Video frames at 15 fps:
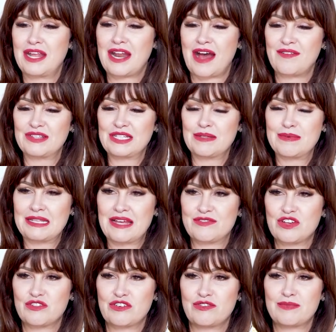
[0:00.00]
I have a little bit left
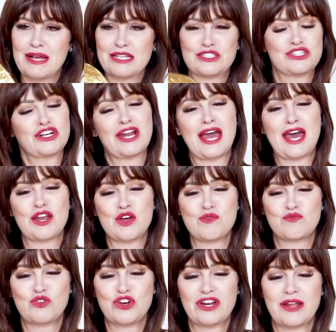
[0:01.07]
over from last year and I had a home
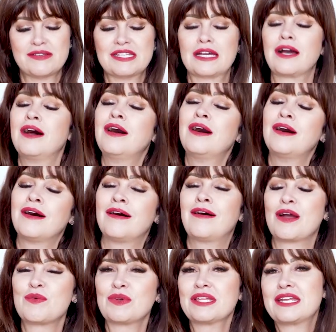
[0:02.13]
for it and I was like, oh,
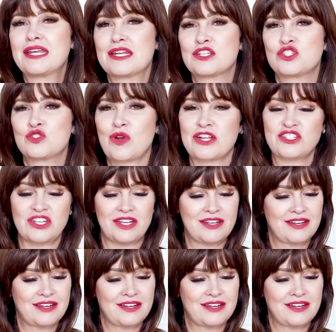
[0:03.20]
I really need to stretch it.